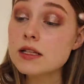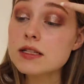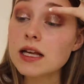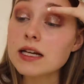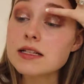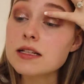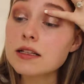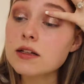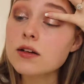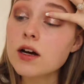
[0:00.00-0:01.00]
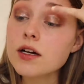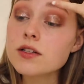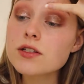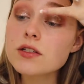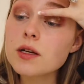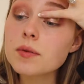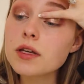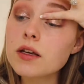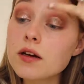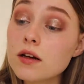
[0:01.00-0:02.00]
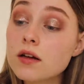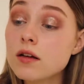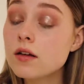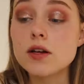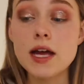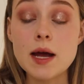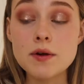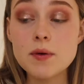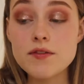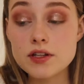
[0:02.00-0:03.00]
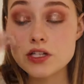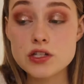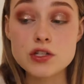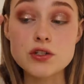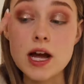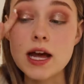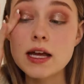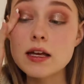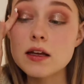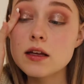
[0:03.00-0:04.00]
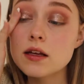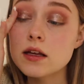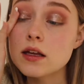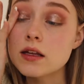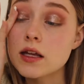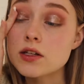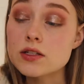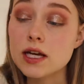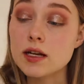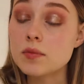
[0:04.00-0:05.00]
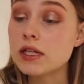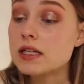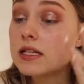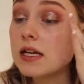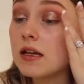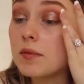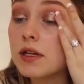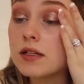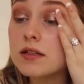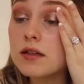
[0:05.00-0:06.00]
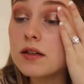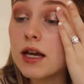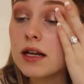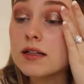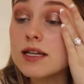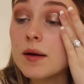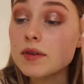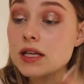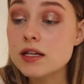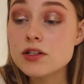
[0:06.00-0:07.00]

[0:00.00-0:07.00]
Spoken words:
This line is a little harsh up here. Okay, I'm gonna wait for this to dry and then just kind of blend it. I'm gonna kind of tap the